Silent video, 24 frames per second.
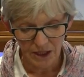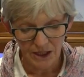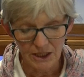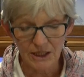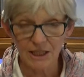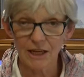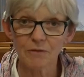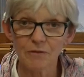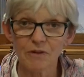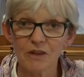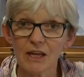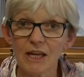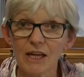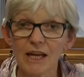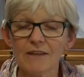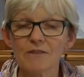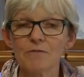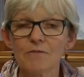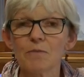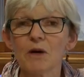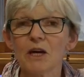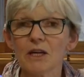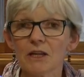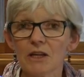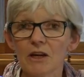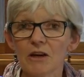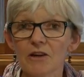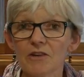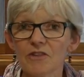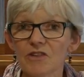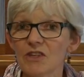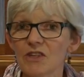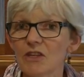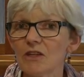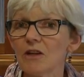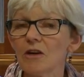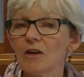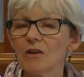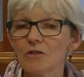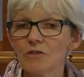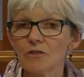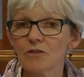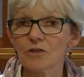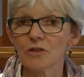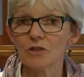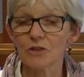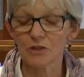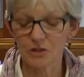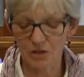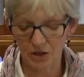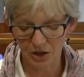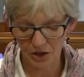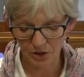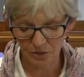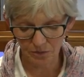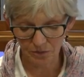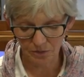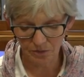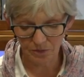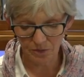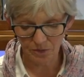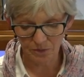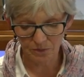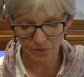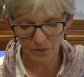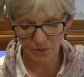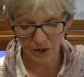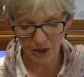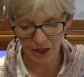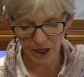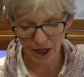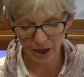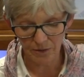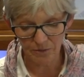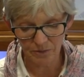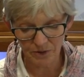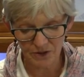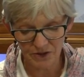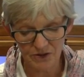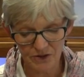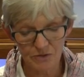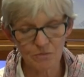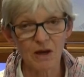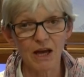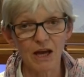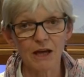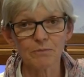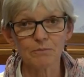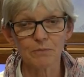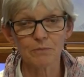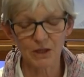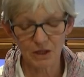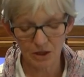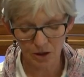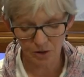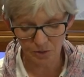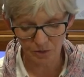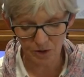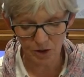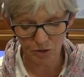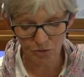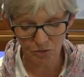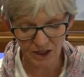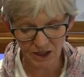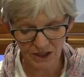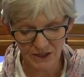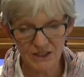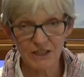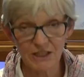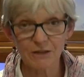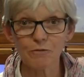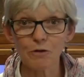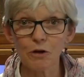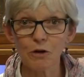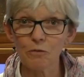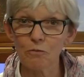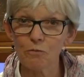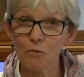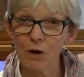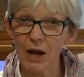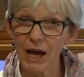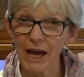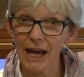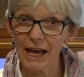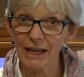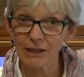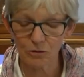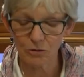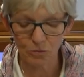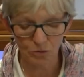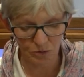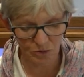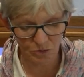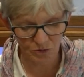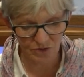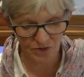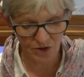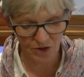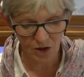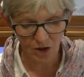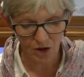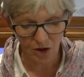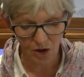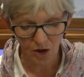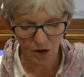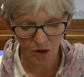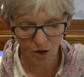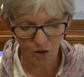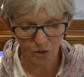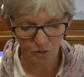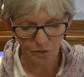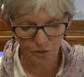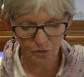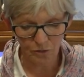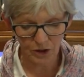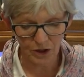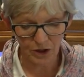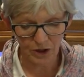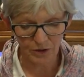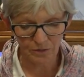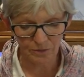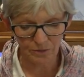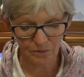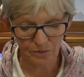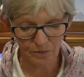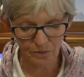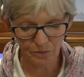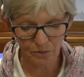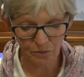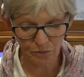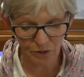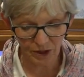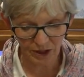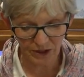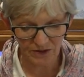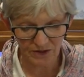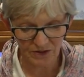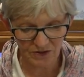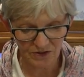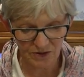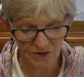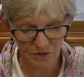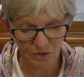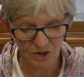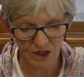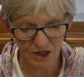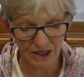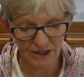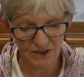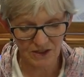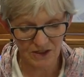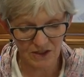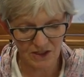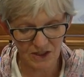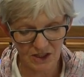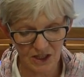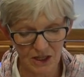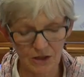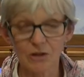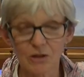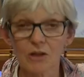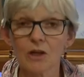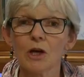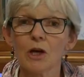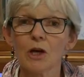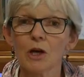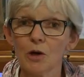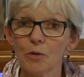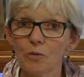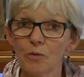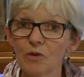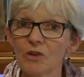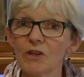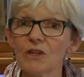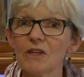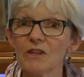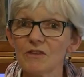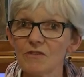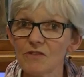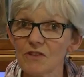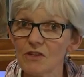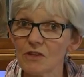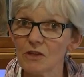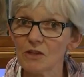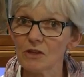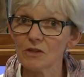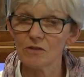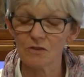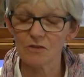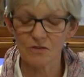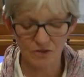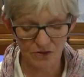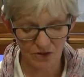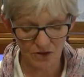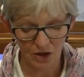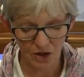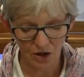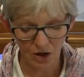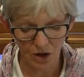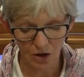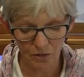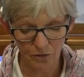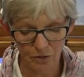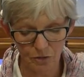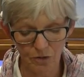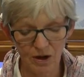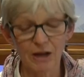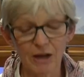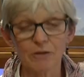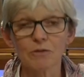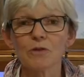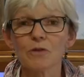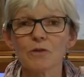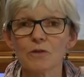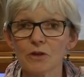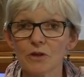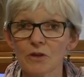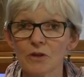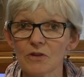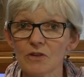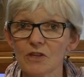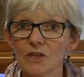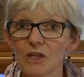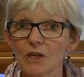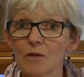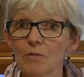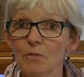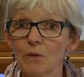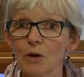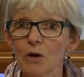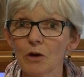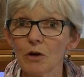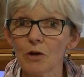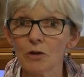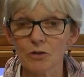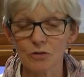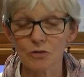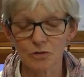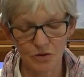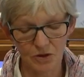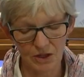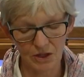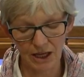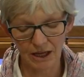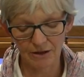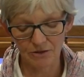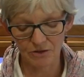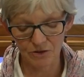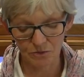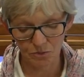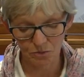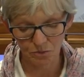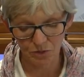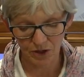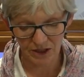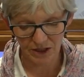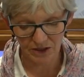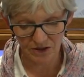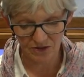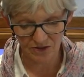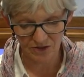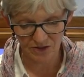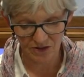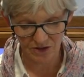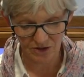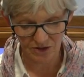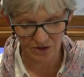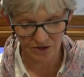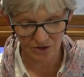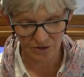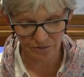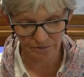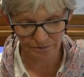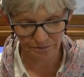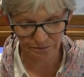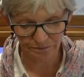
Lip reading: Nevertheless, by 1900, embolism had become a relatively rare cause of pregnancy-related death, with an incidence of around 30 per 100,000 pregnancies.